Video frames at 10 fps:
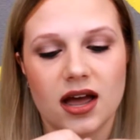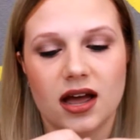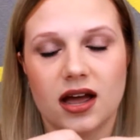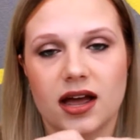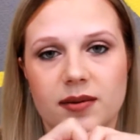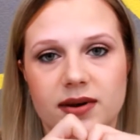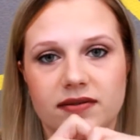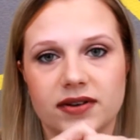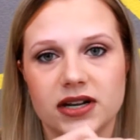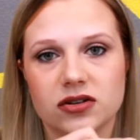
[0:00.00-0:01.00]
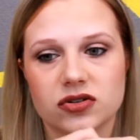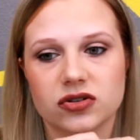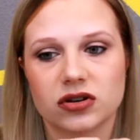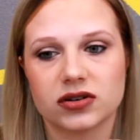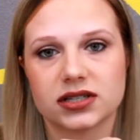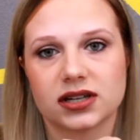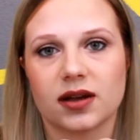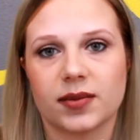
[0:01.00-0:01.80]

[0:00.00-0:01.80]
Um, and in videos you notice I